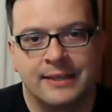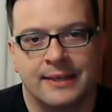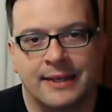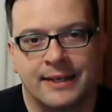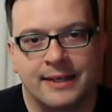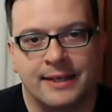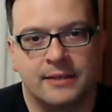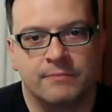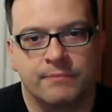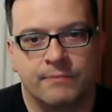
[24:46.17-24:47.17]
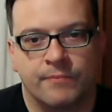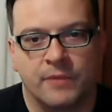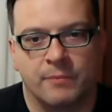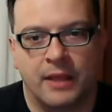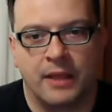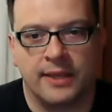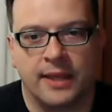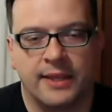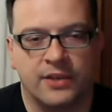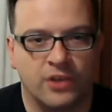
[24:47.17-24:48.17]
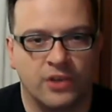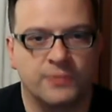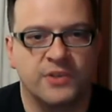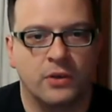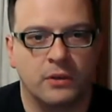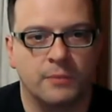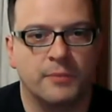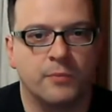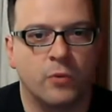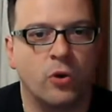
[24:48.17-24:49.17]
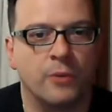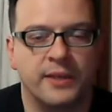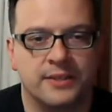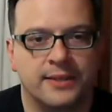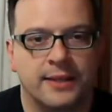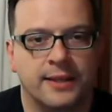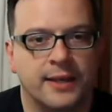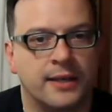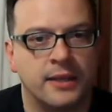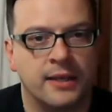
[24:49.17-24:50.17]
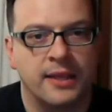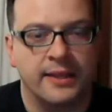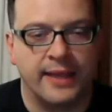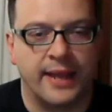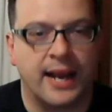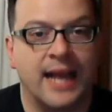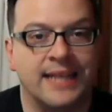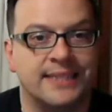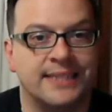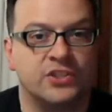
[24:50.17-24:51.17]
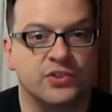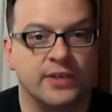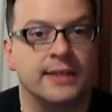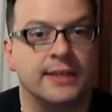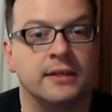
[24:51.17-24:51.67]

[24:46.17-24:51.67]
The melody, I think, jumps out a little bit more because of that high C string,